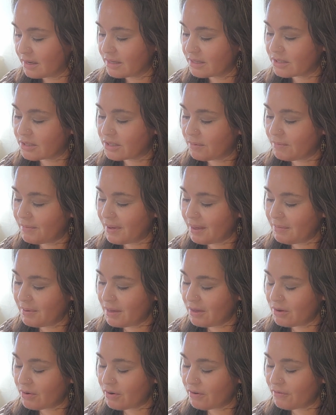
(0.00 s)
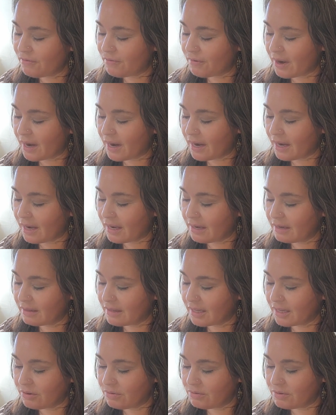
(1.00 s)
So maybe you're afraid
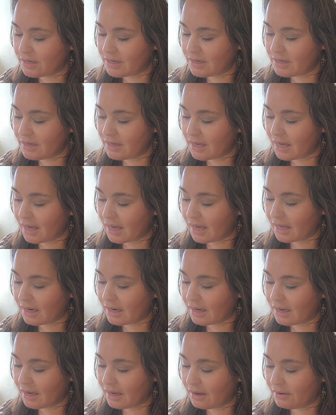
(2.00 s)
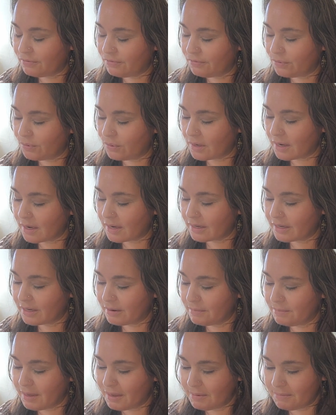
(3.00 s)
that you didn't get a full-on
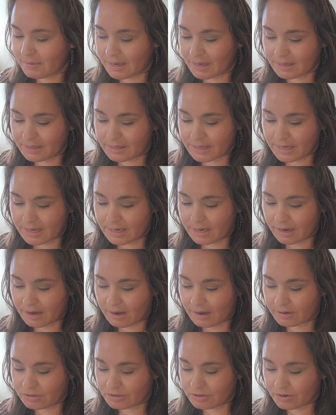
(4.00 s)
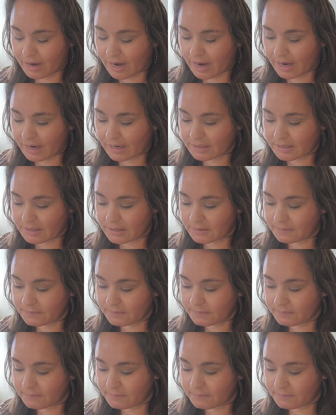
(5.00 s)
commitment in a contract